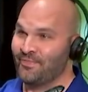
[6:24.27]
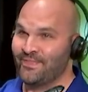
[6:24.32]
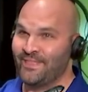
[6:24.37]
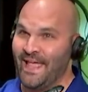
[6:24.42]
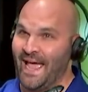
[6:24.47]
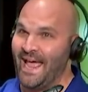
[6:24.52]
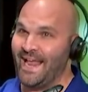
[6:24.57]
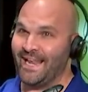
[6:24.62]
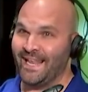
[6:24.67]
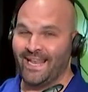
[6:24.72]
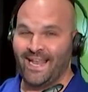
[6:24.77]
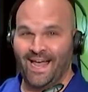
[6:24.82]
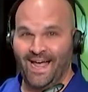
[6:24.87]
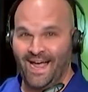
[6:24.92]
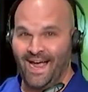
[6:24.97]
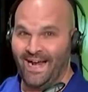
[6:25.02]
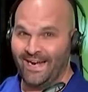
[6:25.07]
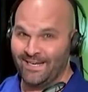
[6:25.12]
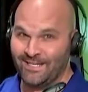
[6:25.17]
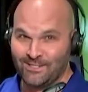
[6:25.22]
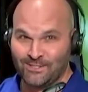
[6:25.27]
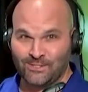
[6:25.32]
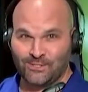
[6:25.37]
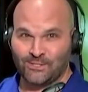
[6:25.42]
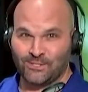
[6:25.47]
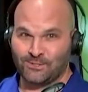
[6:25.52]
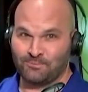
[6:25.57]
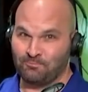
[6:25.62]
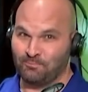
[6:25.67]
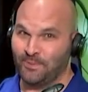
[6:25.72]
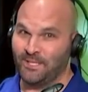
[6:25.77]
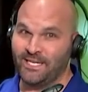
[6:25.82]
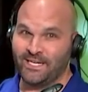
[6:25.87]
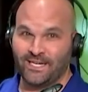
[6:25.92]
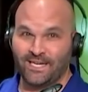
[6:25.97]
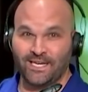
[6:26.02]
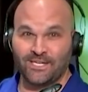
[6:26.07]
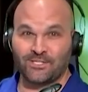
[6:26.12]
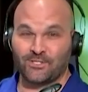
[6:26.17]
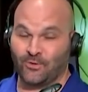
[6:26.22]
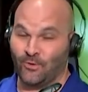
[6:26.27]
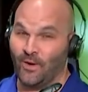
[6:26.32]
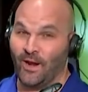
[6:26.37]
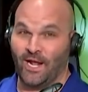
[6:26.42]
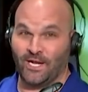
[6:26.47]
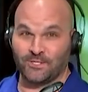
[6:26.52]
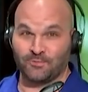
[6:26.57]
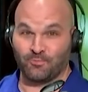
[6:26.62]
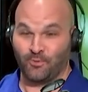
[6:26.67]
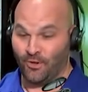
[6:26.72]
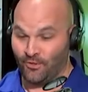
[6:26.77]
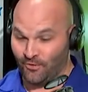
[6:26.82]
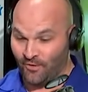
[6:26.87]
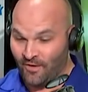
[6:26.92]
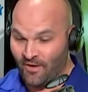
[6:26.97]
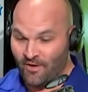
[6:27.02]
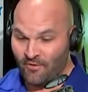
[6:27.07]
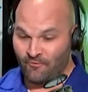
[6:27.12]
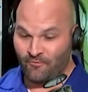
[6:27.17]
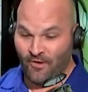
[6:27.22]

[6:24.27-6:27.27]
that line is splitting his crotch, brother.